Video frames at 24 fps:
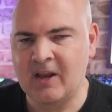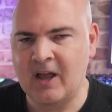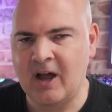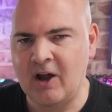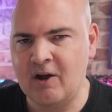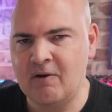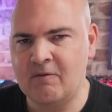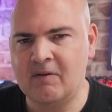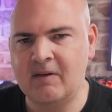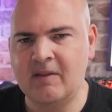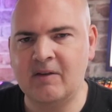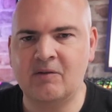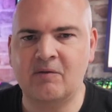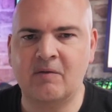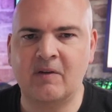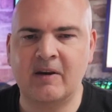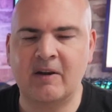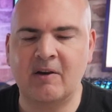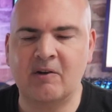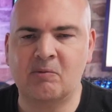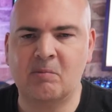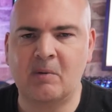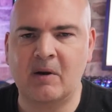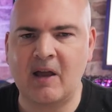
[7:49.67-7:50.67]
Hopefully this
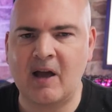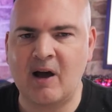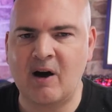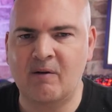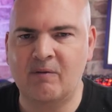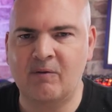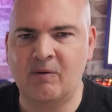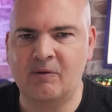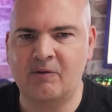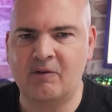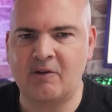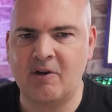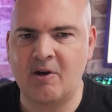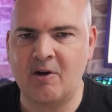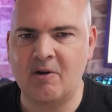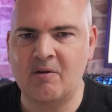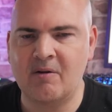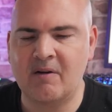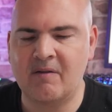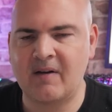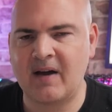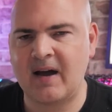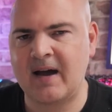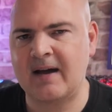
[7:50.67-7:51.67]
video has been helpful to you.
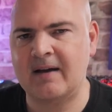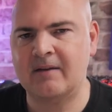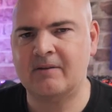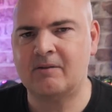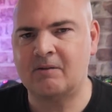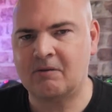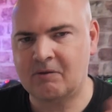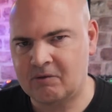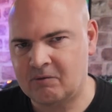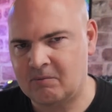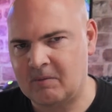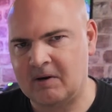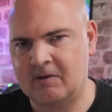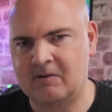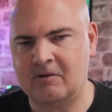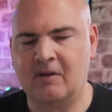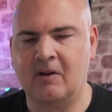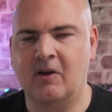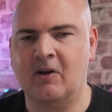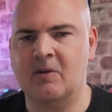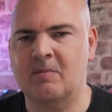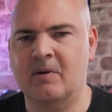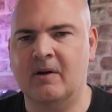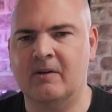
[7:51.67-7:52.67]
If it has, smash the
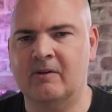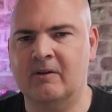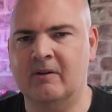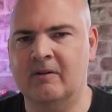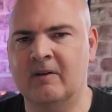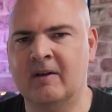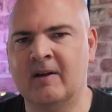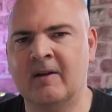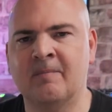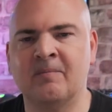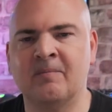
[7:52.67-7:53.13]
like button.